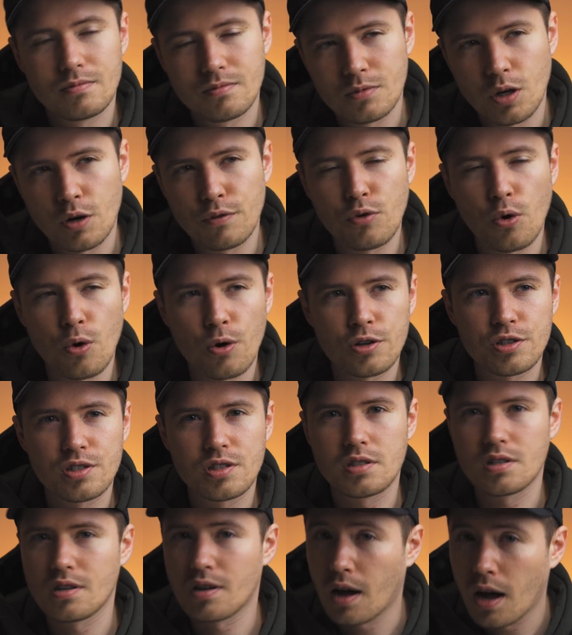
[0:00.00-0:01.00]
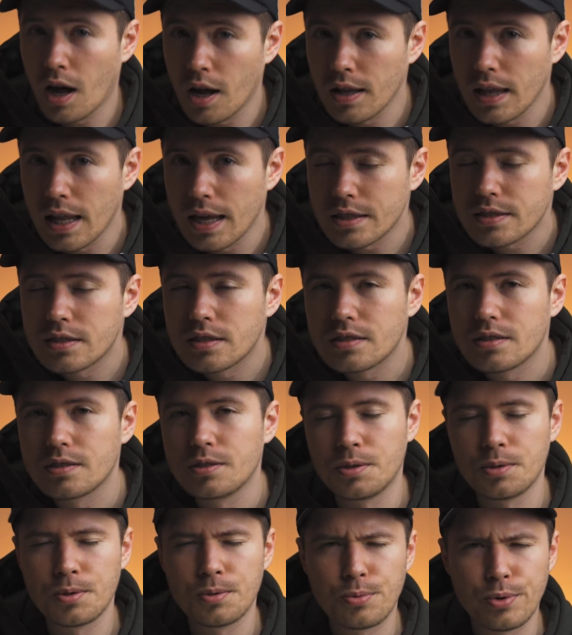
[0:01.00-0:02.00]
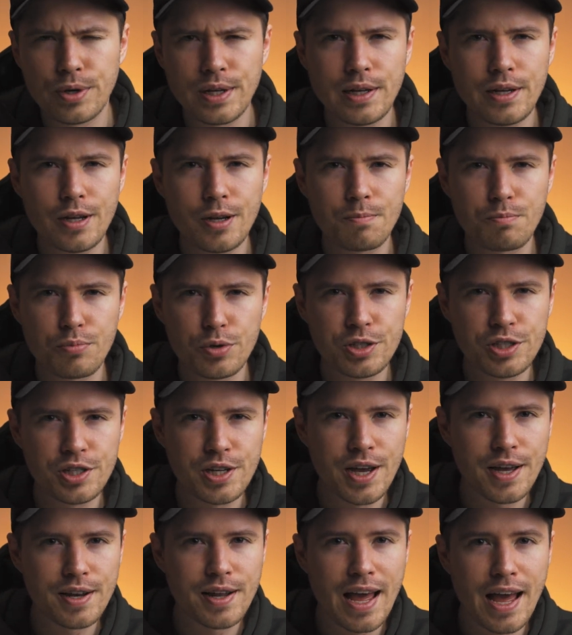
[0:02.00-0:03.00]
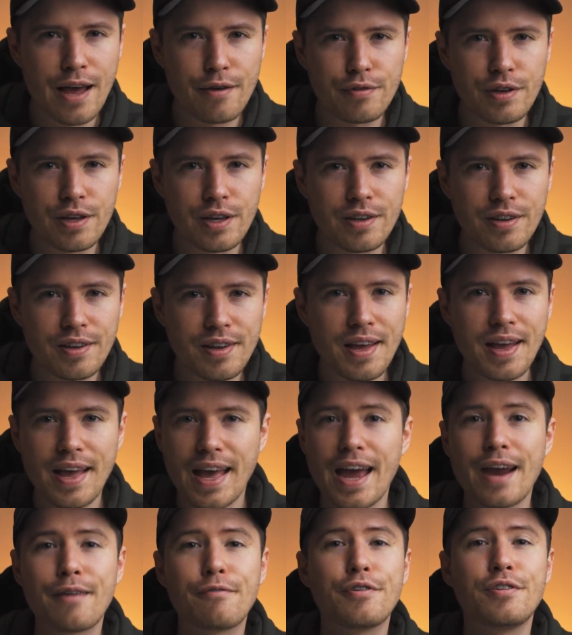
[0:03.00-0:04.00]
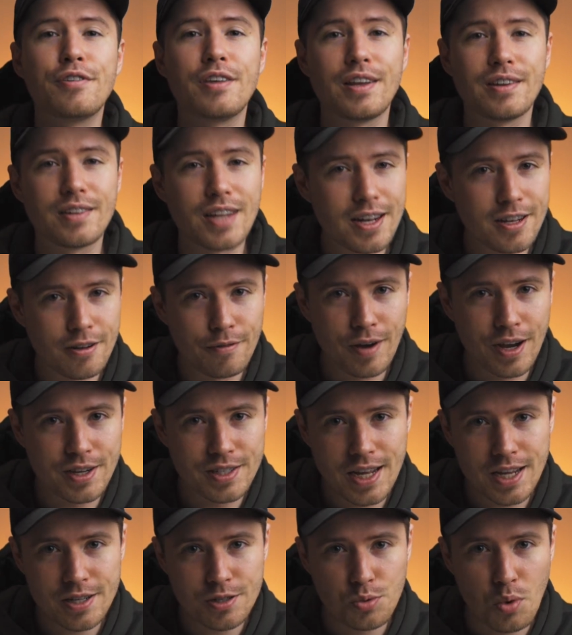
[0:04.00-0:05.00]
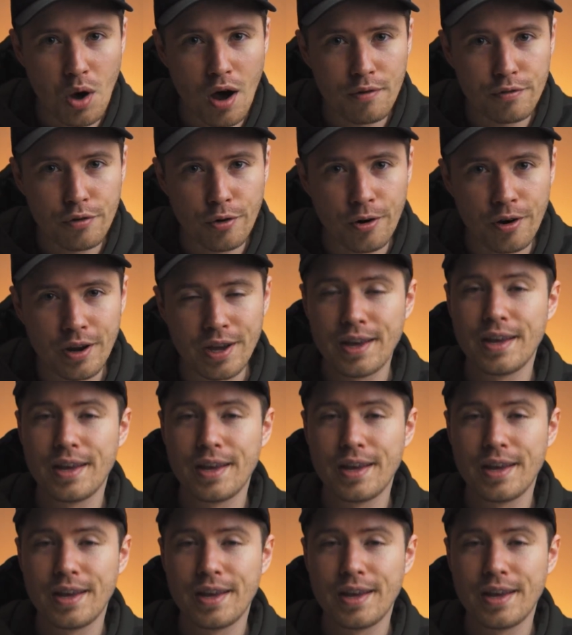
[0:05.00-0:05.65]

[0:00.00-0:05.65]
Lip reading: Of course, unless you really appreciate having everything that device has to offer